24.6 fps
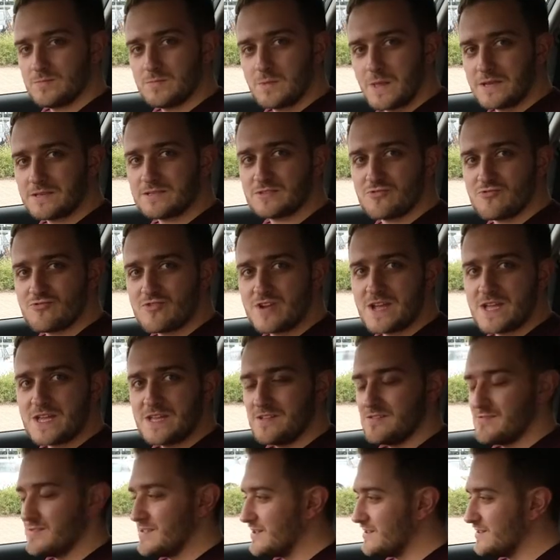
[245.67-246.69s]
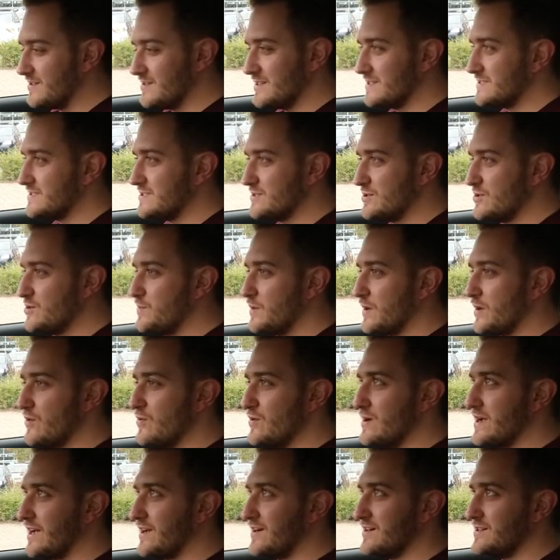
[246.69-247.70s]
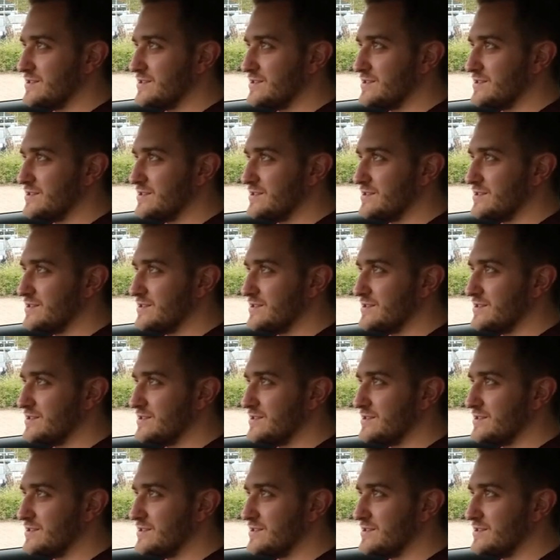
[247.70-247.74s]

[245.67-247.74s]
That's great, that's super quick.